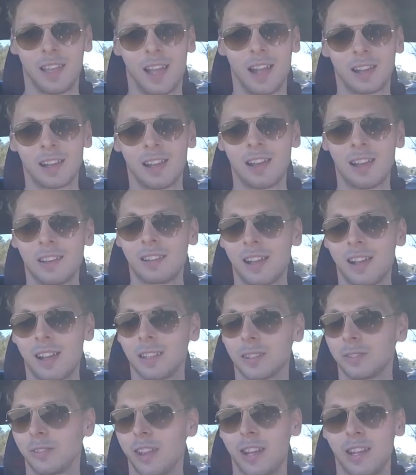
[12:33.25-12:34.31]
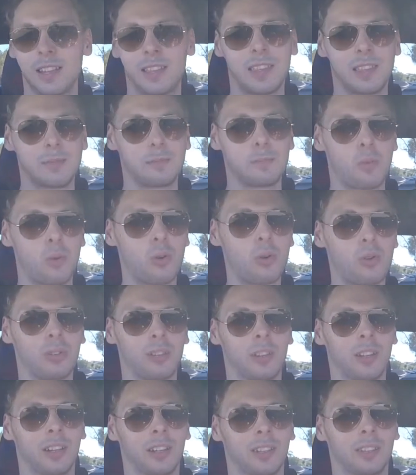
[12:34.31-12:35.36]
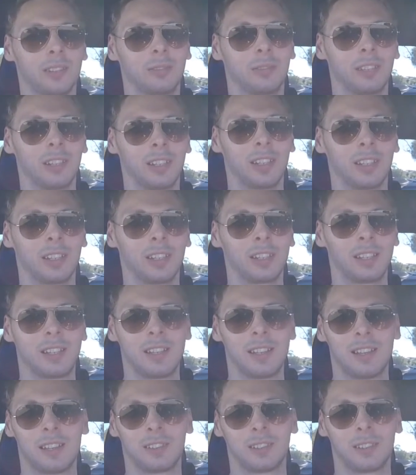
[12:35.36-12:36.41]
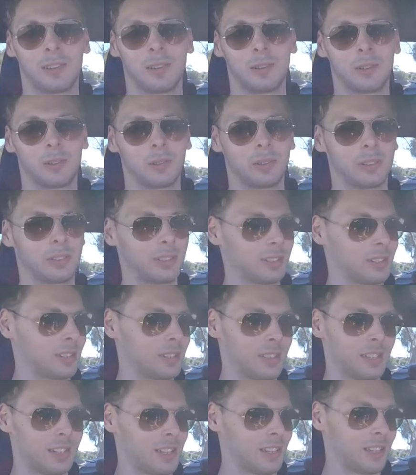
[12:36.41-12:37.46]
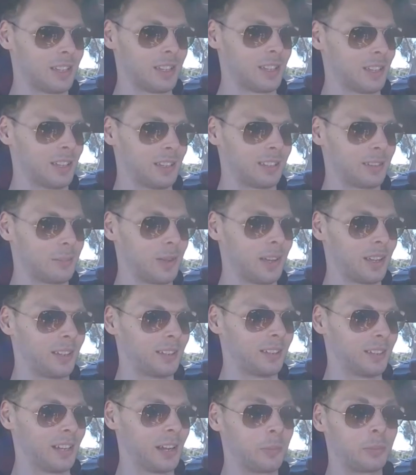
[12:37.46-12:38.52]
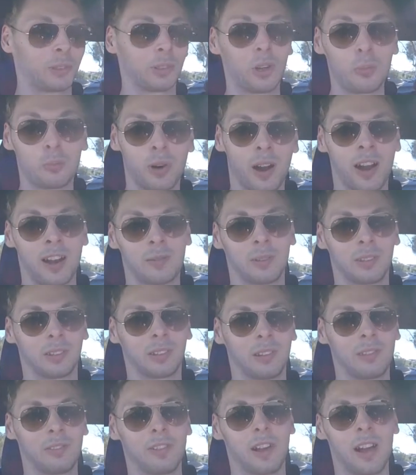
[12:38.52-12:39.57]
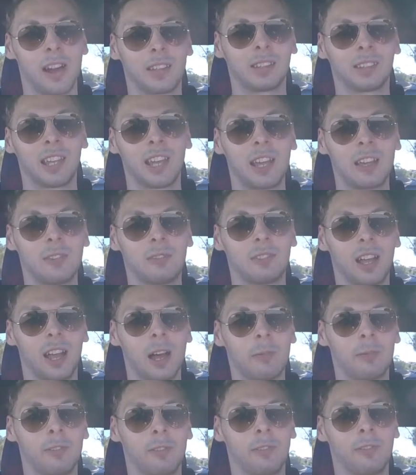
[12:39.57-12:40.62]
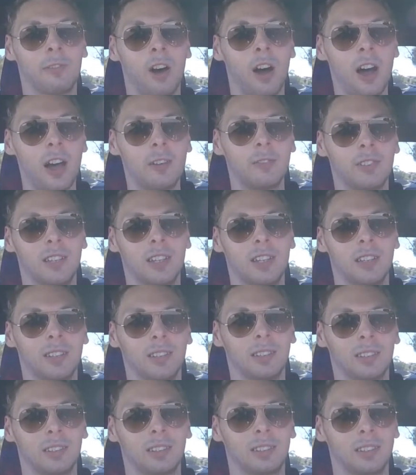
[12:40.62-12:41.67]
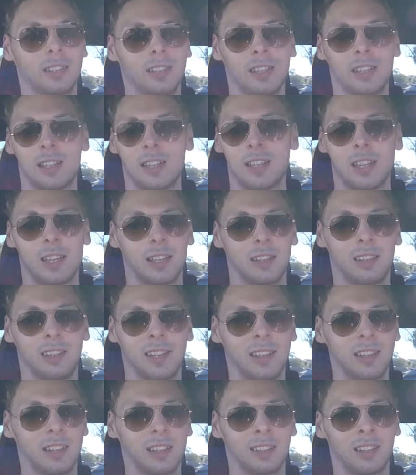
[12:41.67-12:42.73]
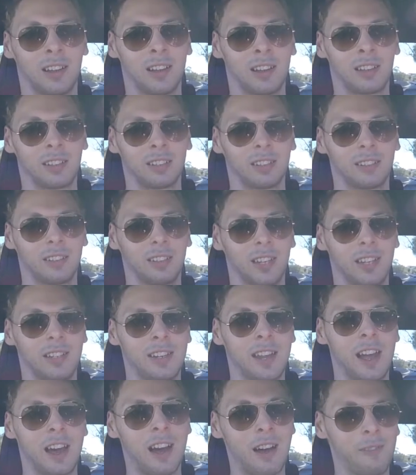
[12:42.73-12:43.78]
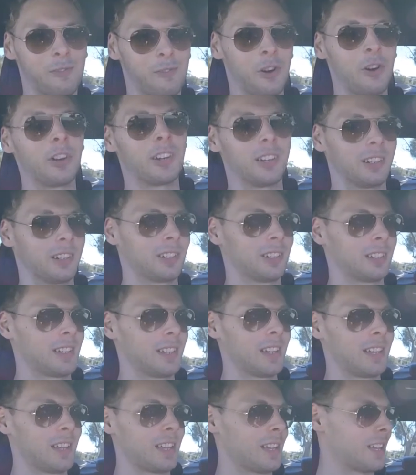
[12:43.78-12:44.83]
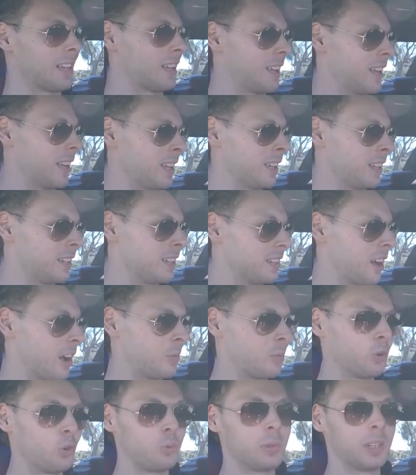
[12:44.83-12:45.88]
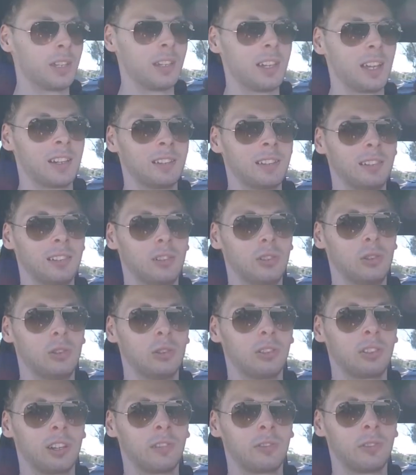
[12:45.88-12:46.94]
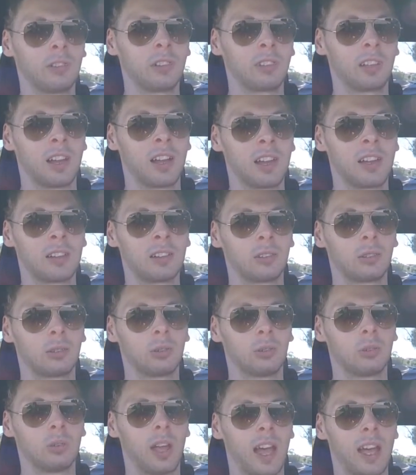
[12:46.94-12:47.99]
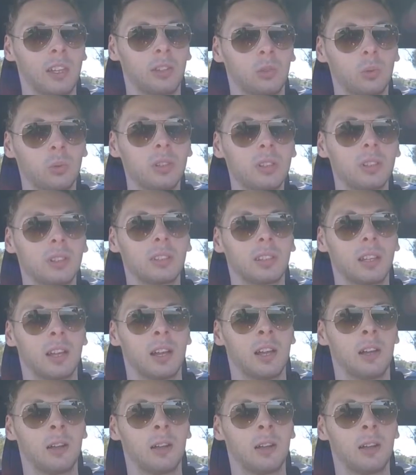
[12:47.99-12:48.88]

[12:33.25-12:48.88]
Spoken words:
I can't ask for anything more, guys, really. So it's amazing. I'm so proud of myself. I saved up for 5 years to get this car, and now I've got it. And I will be getting new stuff for this car to add to it.